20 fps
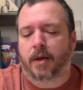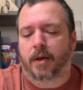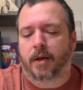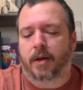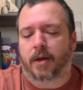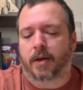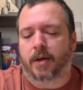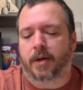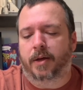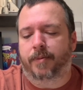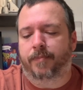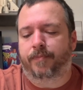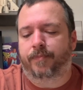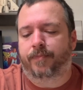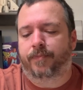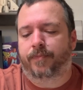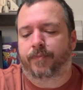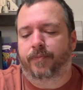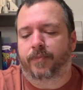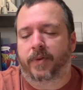
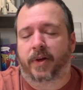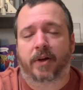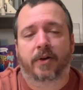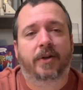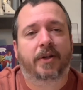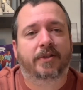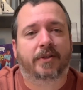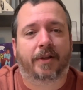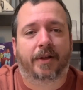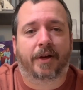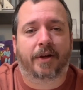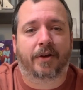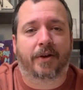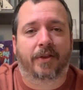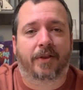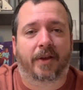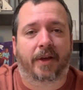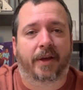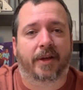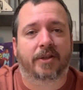Lego does a lot of
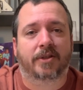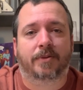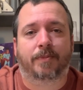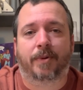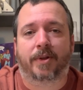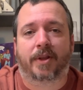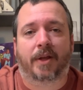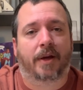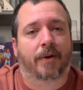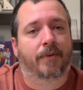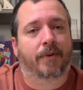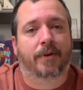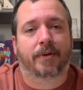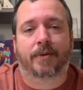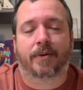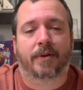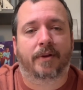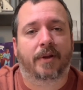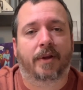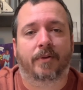good things, but that
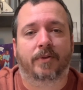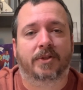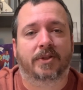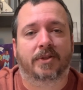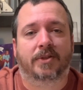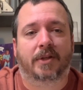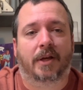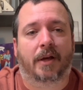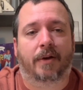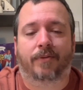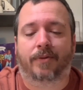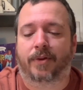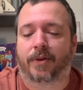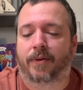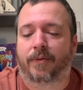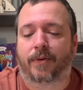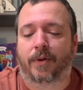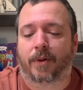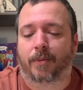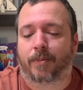was just awful.
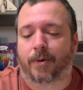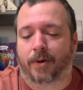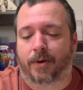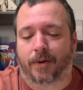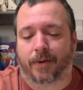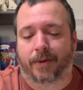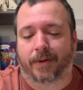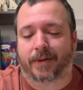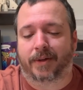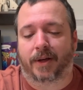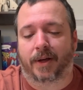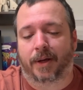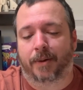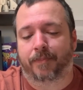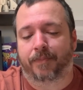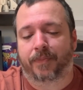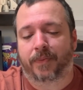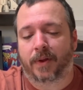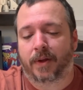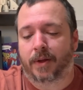They fell apart all the
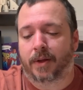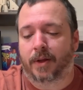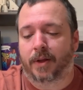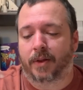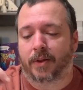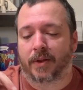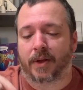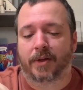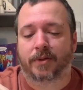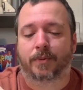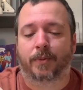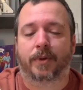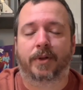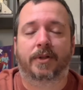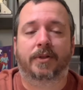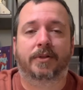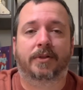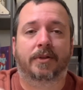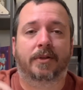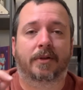time. These
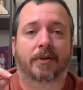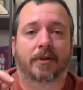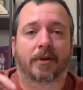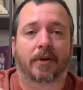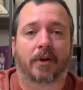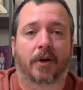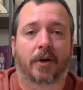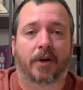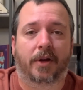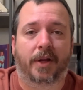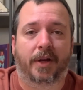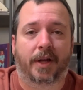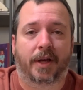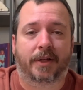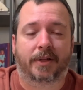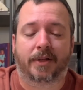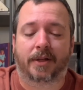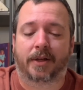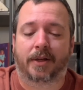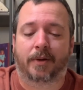ones are
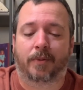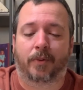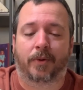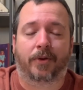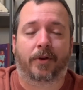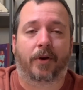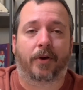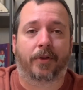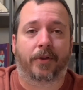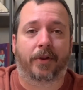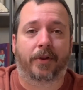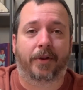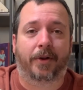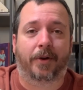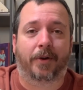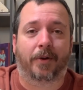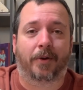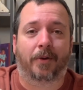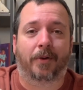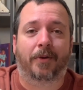connected with all the
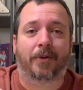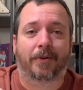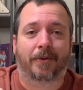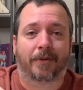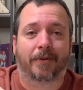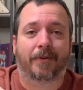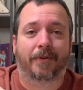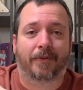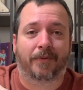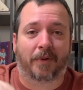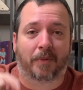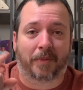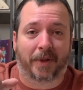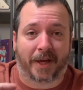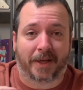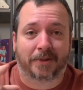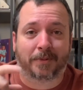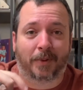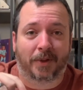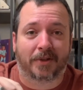little, from
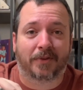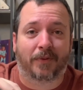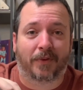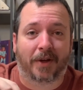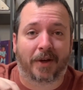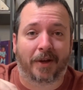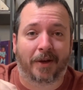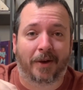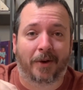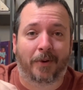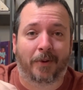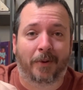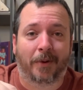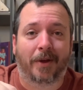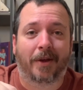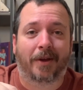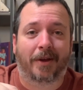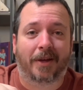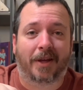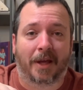last week's video,
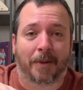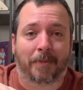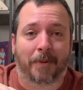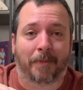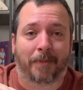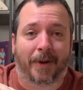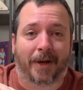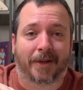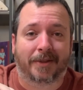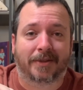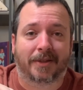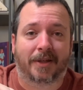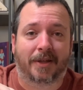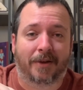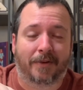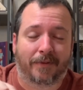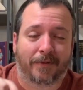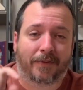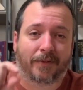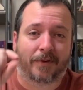keep it
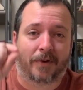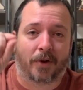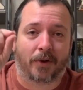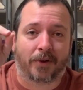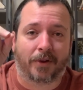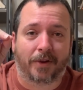positive, all the